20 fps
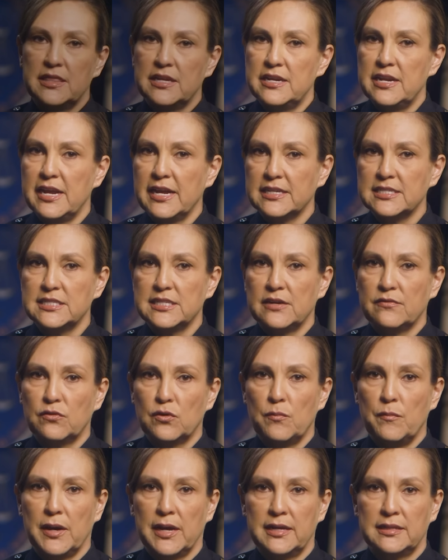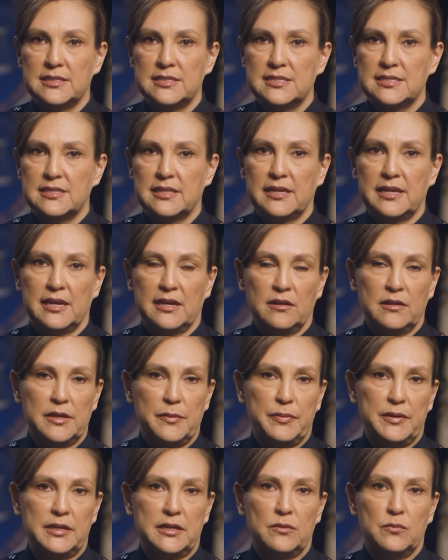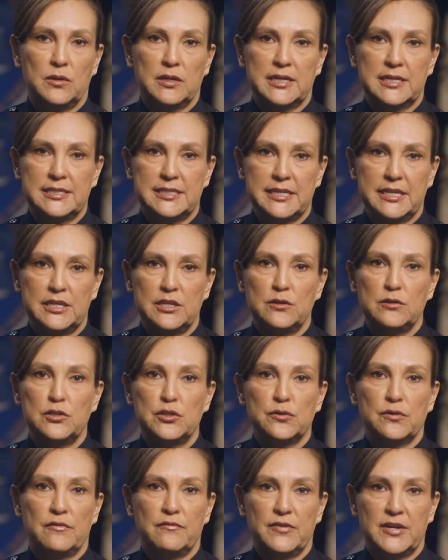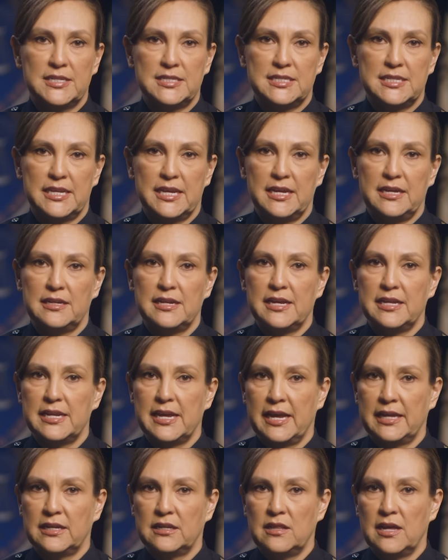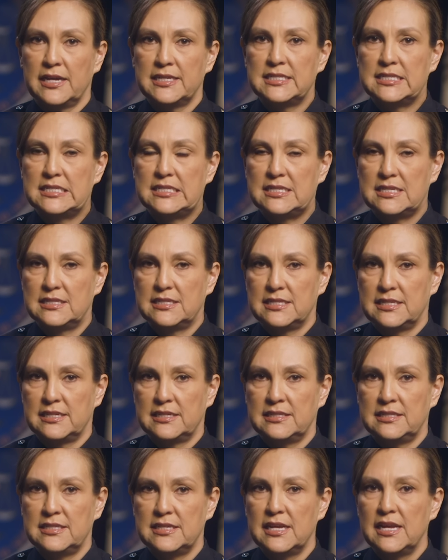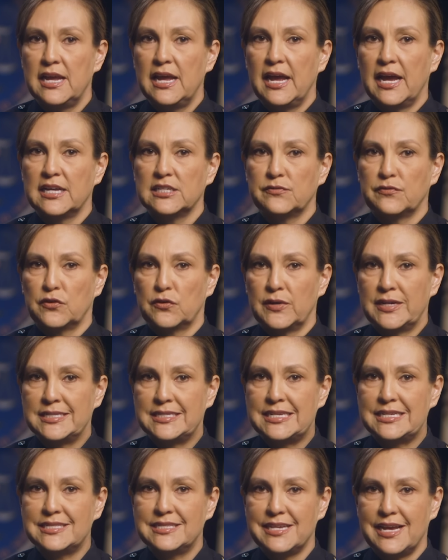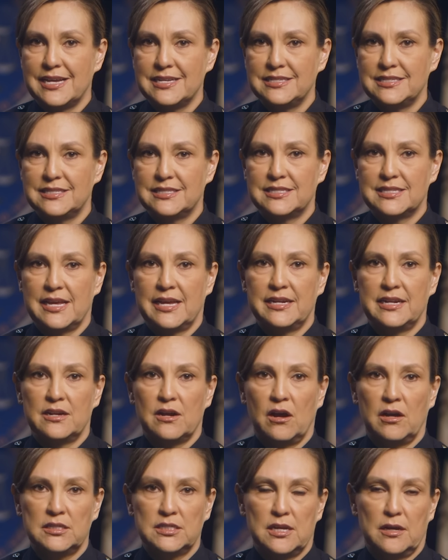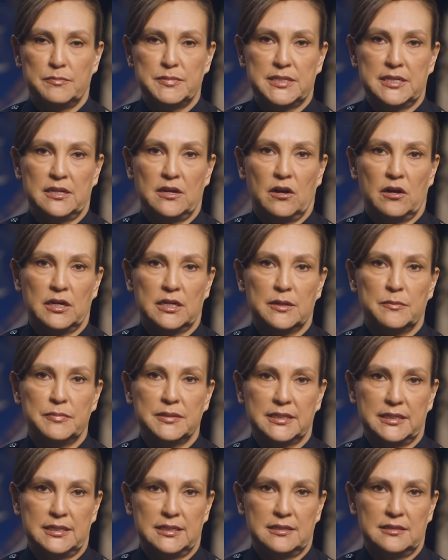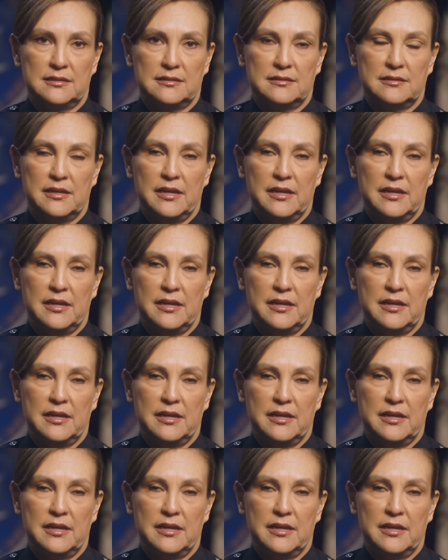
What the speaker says: the next several months, the LAPD will continue to investigate and analyze this incident as forensic tests and an autopsy are completed.